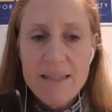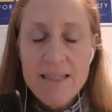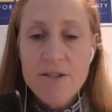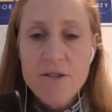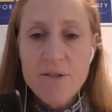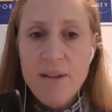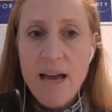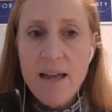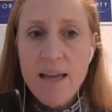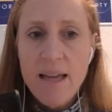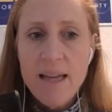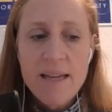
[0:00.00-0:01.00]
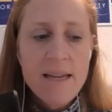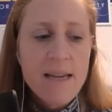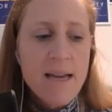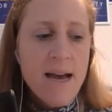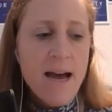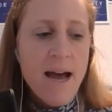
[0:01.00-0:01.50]
the Central Valley.
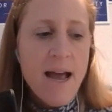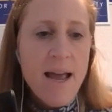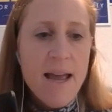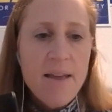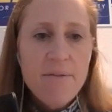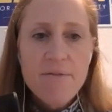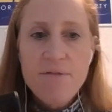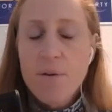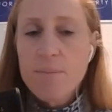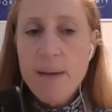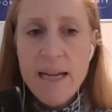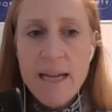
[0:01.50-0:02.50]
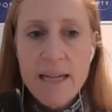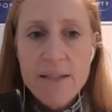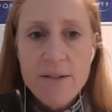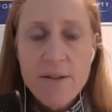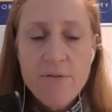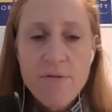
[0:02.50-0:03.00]
I phone banged